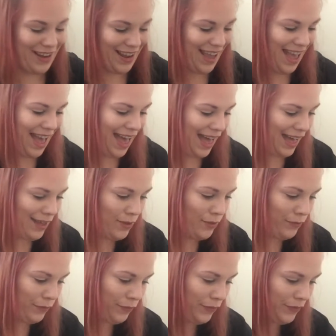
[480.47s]
we
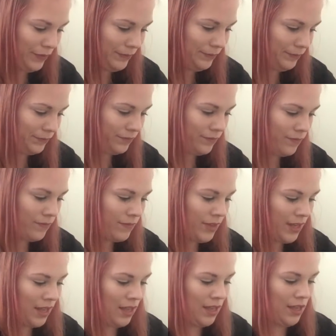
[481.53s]

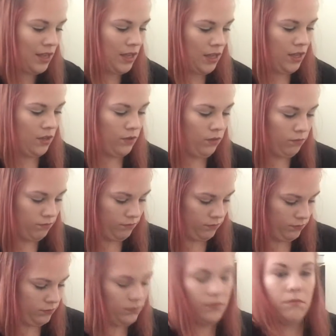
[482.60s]
have, ooh,
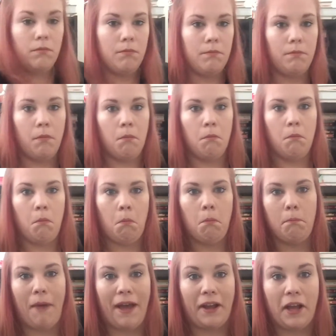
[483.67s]

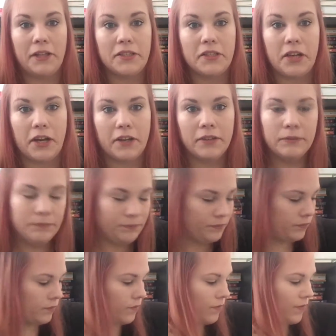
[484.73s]
bag got stuck.
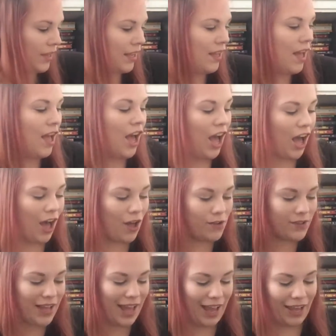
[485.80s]

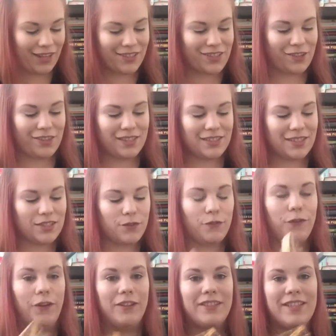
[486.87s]
Okay, so this is
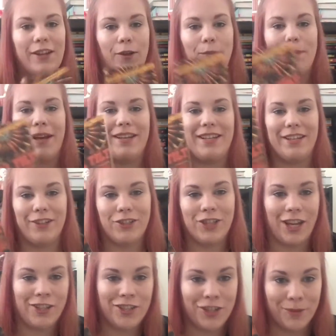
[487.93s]
Full Tilt by Neil
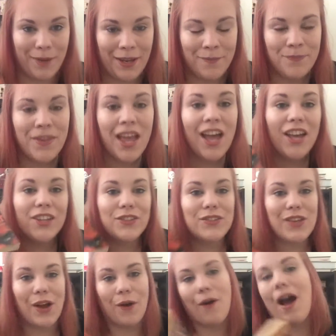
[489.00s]
Shusterman.
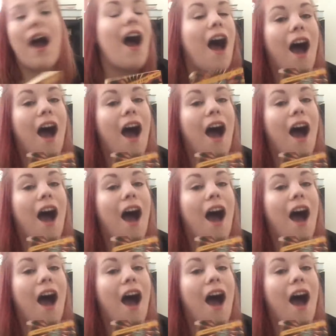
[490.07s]
So